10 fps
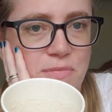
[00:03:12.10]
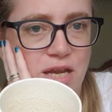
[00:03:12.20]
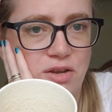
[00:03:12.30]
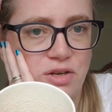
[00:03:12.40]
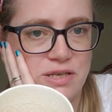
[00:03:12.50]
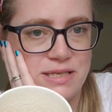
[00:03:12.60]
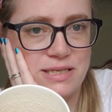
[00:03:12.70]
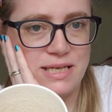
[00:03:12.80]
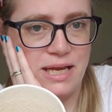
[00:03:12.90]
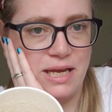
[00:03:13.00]
that you can
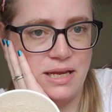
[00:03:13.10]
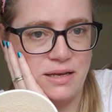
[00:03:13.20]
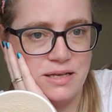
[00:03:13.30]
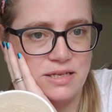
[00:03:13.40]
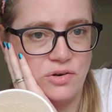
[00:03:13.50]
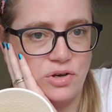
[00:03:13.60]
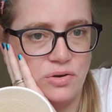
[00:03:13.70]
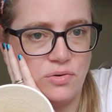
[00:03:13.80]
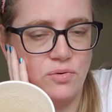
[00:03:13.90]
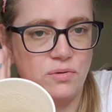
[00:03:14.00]
see because it
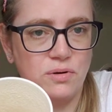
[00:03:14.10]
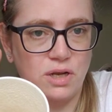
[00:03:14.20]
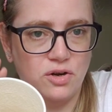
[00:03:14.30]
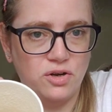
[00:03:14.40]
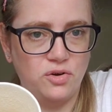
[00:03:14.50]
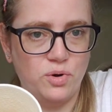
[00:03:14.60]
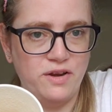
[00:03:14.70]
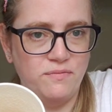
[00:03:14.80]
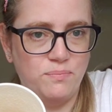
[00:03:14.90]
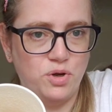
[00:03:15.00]
couldn't, it couldn't
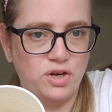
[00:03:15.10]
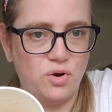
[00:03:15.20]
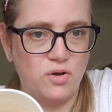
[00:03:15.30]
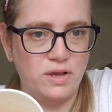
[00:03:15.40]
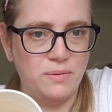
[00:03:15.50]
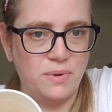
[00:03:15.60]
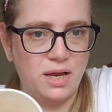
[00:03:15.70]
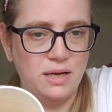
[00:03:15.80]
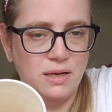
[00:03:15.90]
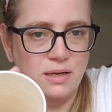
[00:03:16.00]
quite put it all in
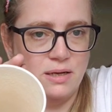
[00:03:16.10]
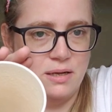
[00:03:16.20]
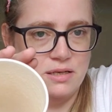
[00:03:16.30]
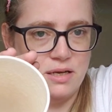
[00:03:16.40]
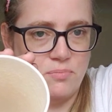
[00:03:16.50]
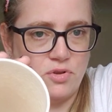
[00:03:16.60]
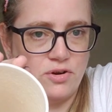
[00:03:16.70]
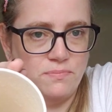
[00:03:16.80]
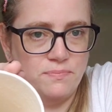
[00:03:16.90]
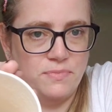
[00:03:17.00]
my
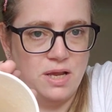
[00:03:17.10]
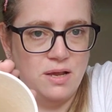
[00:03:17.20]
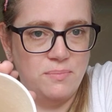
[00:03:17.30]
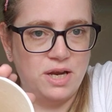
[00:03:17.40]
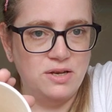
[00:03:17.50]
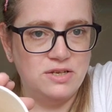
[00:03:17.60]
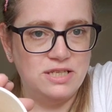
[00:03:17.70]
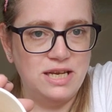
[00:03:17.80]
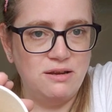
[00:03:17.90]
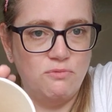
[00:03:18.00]
tumbler. Can you
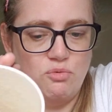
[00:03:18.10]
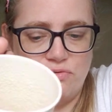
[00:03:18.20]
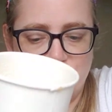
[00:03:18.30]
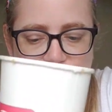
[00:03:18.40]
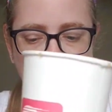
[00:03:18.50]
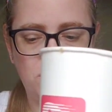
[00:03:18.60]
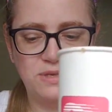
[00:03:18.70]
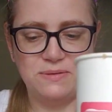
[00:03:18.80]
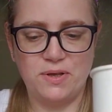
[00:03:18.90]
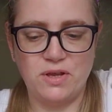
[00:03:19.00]
see? Oh, shoot, I'm
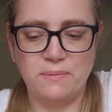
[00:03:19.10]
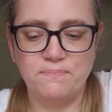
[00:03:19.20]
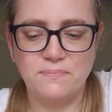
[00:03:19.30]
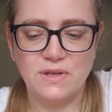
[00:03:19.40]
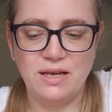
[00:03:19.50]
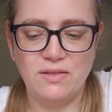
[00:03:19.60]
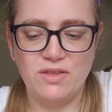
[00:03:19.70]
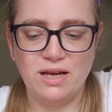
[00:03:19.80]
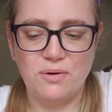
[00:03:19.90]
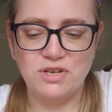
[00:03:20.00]
spilling. I didn't
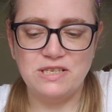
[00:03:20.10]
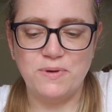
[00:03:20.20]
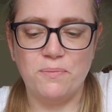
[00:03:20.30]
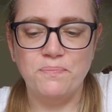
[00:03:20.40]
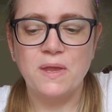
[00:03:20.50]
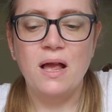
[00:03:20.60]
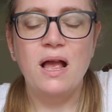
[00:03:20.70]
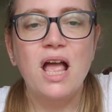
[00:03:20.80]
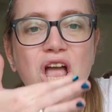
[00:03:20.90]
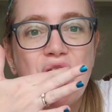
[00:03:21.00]
think I would spill.
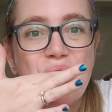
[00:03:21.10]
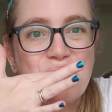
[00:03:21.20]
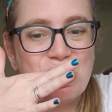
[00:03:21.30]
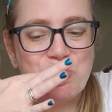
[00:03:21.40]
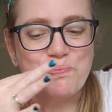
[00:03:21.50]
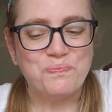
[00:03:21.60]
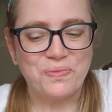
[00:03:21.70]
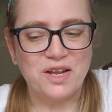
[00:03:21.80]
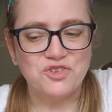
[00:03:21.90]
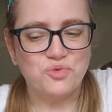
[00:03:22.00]

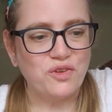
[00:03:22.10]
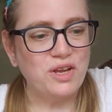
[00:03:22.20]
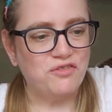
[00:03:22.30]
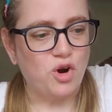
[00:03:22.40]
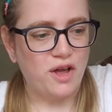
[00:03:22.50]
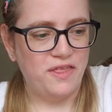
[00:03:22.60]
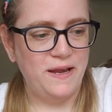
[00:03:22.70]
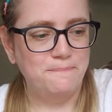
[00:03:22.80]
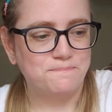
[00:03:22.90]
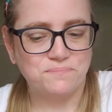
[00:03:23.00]
It's really
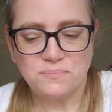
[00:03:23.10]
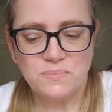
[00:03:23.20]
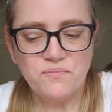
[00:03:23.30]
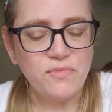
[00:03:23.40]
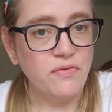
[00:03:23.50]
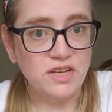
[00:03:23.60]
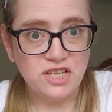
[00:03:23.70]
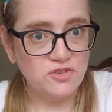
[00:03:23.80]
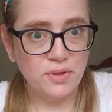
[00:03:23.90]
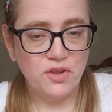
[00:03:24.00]
frothy. This
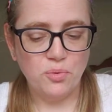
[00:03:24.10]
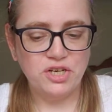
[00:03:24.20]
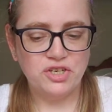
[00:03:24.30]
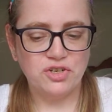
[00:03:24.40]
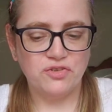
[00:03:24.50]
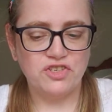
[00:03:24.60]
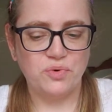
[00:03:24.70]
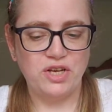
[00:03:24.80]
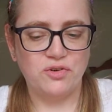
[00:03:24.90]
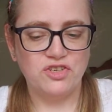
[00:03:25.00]
is with no additional
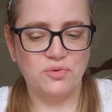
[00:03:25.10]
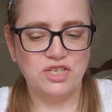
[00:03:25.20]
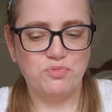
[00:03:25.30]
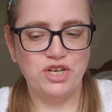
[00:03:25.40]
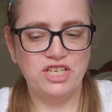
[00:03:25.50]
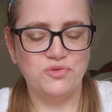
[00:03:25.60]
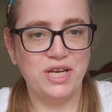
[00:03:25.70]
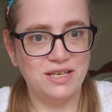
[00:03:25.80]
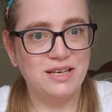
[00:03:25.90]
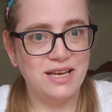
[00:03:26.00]
sweetener, so it's
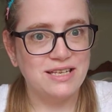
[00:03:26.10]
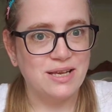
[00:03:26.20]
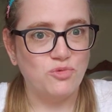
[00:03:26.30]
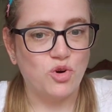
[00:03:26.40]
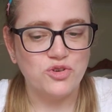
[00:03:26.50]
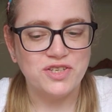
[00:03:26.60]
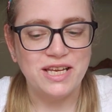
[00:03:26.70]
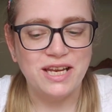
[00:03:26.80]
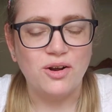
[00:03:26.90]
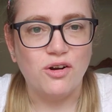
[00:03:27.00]
pre-sweetened. And yes, I'm grossly
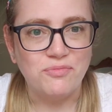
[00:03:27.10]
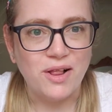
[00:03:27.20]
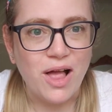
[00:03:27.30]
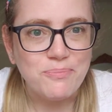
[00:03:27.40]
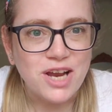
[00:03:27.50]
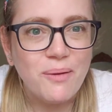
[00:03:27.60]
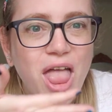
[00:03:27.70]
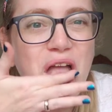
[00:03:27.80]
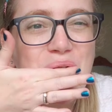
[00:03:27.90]
eating it off my laptop